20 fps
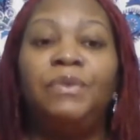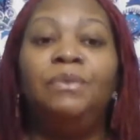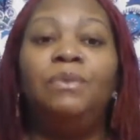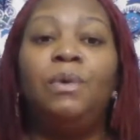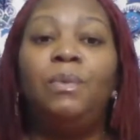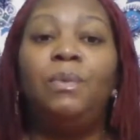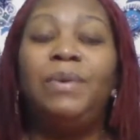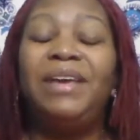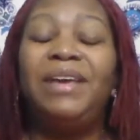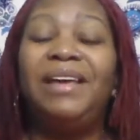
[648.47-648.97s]

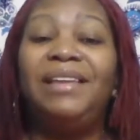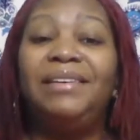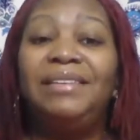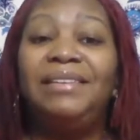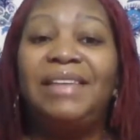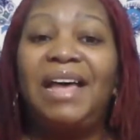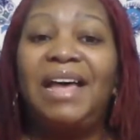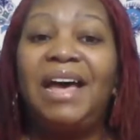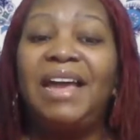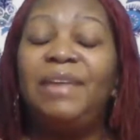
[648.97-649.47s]
when we
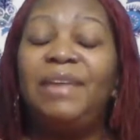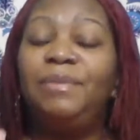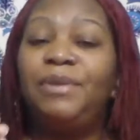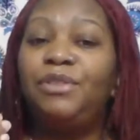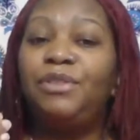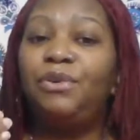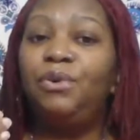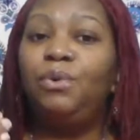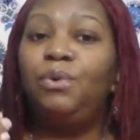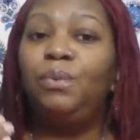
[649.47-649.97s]
align
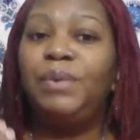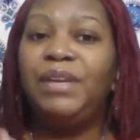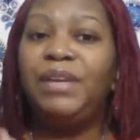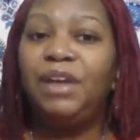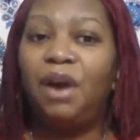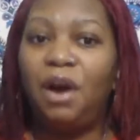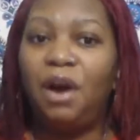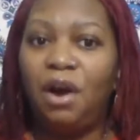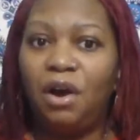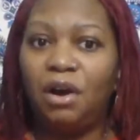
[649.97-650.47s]
with who we
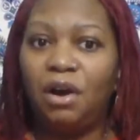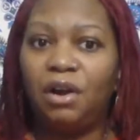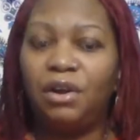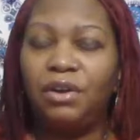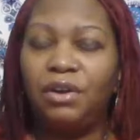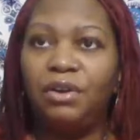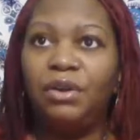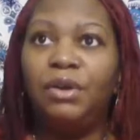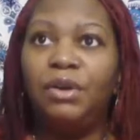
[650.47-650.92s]
are,